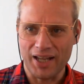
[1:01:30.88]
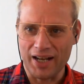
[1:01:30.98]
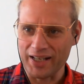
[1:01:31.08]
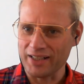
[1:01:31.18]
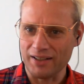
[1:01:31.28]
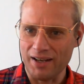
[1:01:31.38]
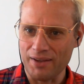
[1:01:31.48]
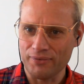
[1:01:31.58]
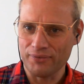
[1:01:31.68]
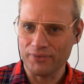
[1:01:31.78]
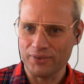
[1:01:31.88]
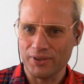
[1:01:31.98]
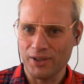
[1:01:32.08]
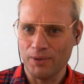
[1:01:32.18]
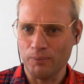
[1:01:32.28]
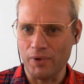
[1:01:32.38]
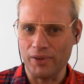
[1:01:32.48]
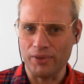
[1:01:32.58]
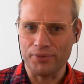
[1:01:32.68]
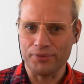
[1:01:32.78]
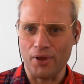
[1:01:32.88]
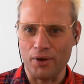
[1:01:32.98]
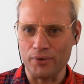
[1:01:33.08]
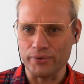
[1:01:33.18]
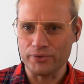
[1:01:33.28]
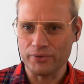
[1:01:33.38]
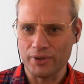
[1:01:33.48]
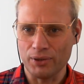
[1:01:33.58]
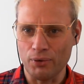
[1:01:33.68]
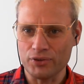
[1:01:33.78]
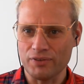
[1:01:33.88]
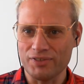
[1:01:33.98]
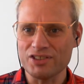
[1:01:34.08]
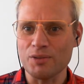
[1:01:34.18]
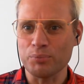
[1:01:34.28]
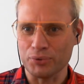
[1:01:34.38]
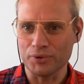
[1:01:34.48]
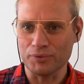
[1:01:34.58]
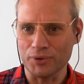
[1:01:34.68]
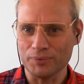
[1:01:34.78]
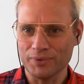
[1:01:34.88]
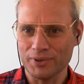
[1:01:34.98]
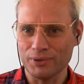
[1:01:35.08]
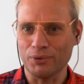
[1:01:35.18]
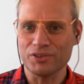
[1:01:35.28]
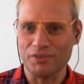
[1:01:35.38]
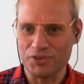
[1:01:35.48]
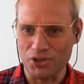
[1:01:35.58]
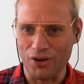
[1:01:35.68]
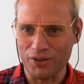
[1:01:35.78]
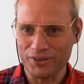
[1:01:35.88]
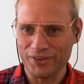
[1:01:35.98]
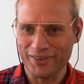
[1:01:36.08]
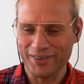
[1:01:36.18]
getting in a lift with those looks of disapproval, looks of shock.